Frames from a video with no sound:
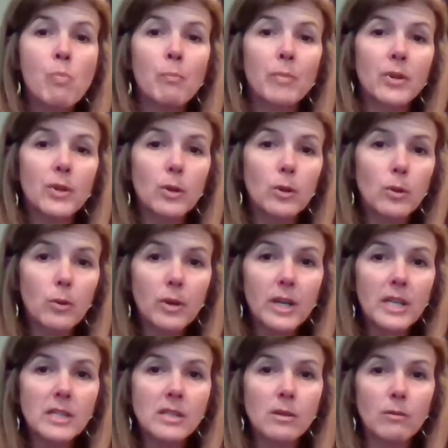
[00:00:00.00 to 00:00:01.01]
But the
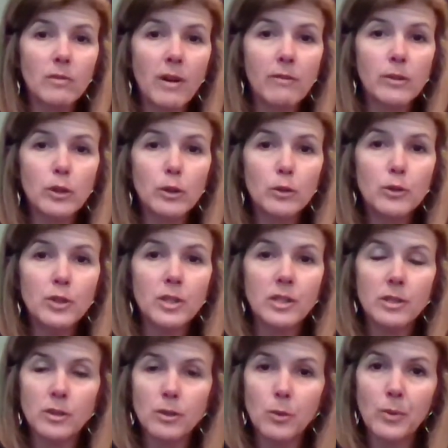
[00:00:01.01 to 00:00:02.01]
Glorious Revolution
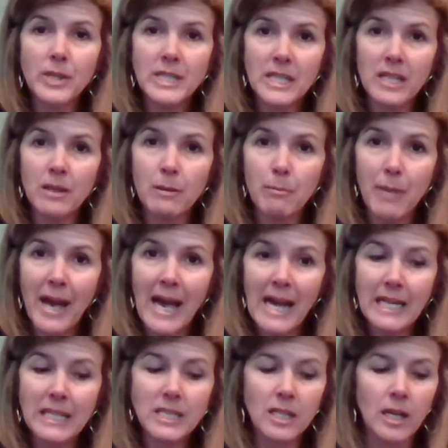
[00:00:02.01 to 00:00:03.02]
is going to
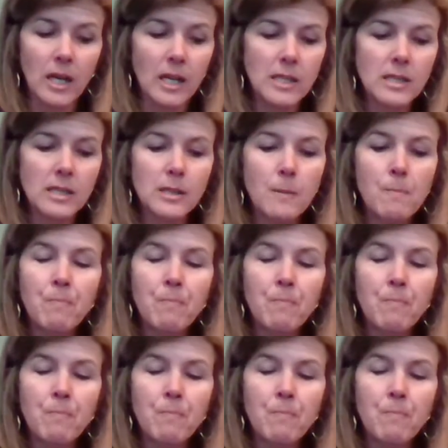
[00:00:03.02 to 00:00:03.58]
impact us.